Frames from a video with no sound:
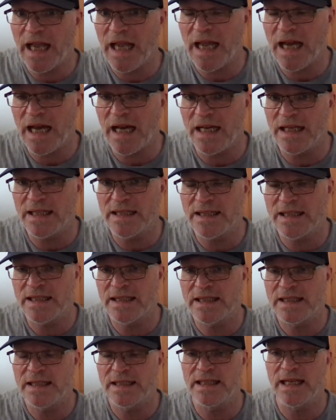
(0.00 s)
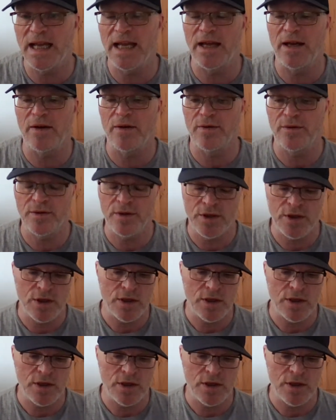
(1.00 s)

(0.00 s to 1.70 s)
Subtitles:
cut down,